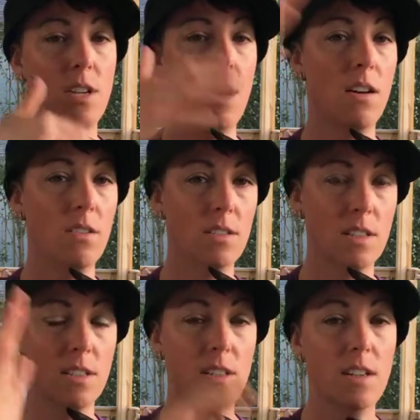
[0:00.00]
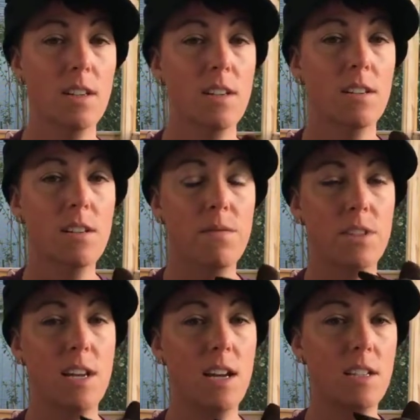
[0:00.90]
cells and
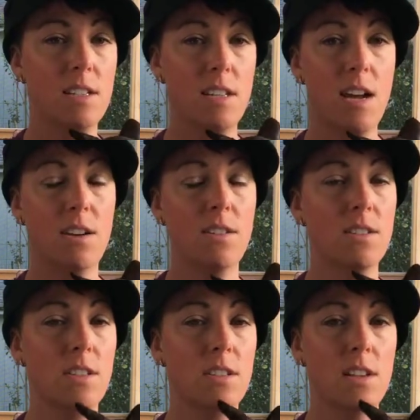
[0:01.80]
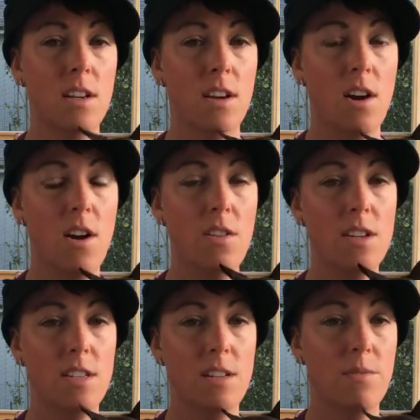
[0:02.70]
lymphocyte cells and all
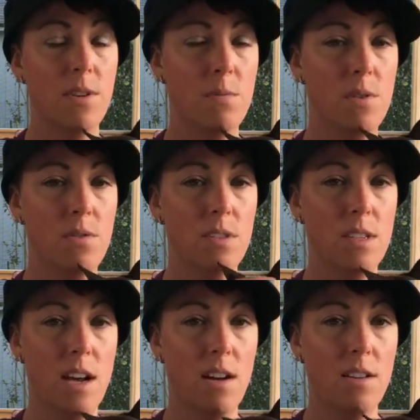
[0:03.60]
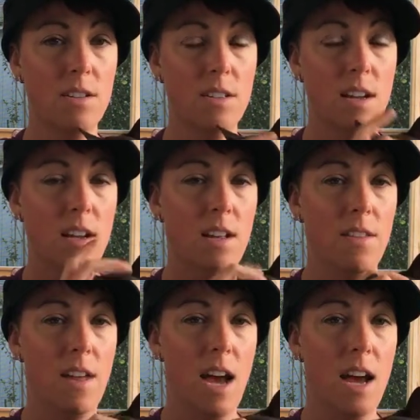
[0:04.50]
these different immune cells
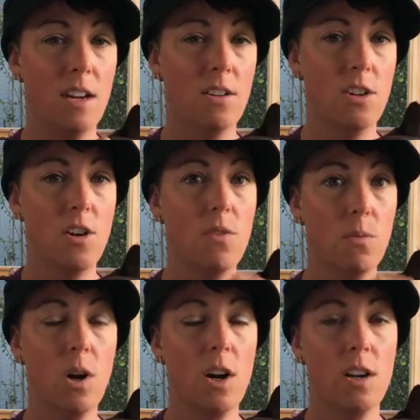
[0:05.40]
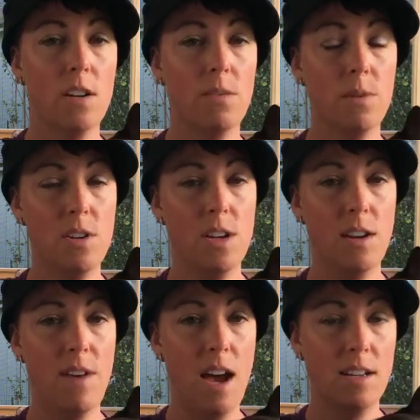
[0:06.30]
that go to work when you get
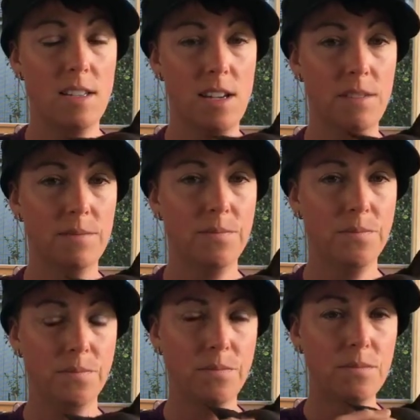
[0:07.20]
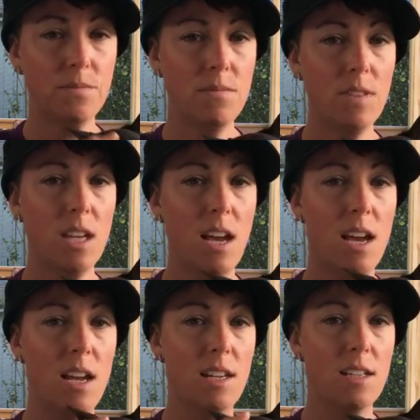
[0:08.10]
a vaccine.
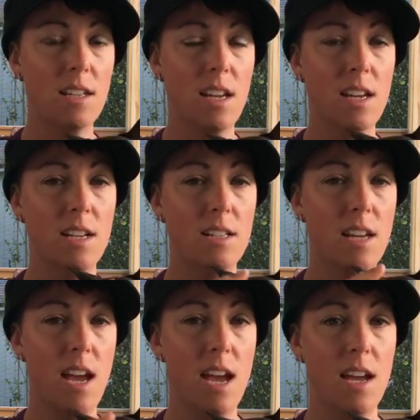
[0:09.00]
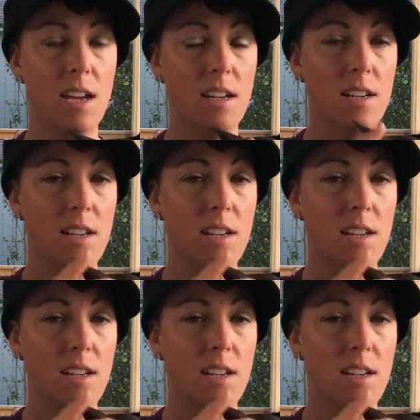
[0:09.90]
And it can take